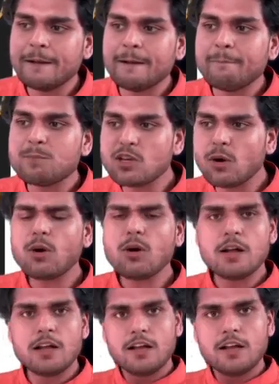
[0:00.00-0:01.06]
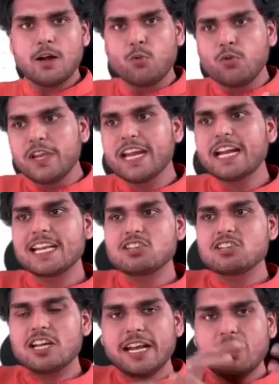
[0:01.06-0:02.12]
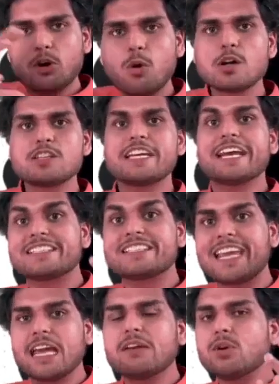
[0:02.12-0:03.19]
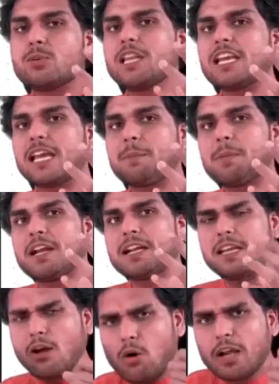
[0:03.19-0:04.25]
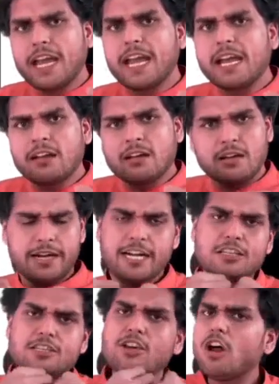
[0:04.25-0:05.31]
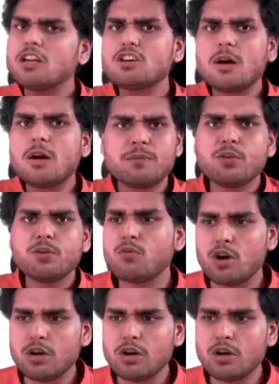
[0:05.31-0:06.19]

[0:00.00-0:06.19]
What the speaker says: so V8 engine and Node.js gave you the capability, okay, it's your job. If you want